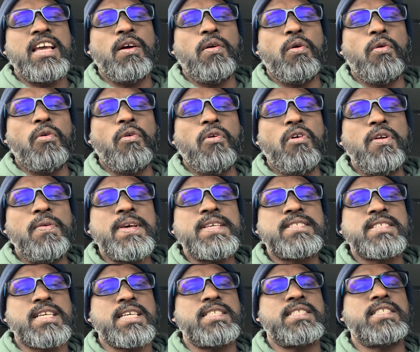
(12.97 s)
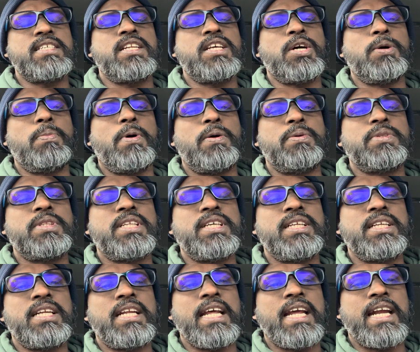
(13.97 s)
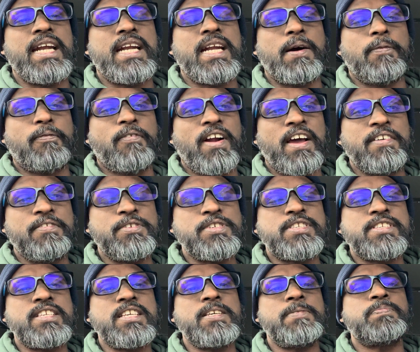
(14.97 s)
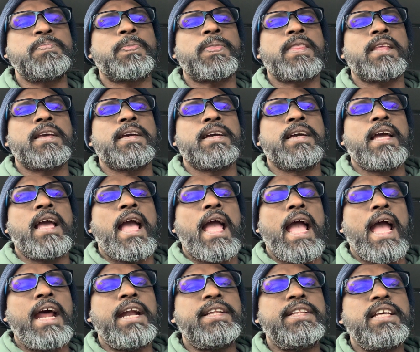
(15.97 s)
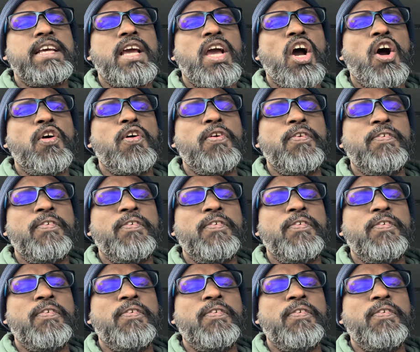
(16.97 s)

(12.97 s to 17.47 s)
always consider about the data privacy, and they have a